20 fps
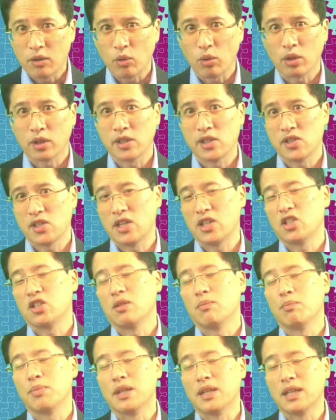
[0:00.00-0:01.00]

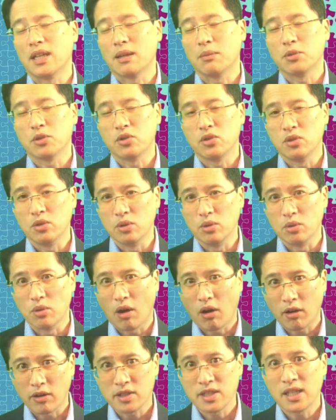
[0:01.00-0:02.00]
organization being able to
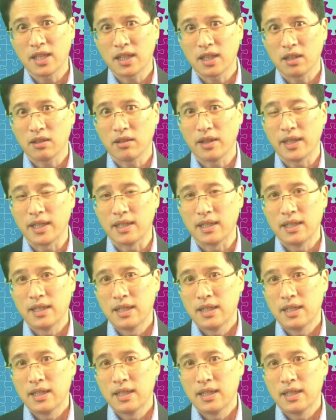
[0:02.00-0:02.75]
articulate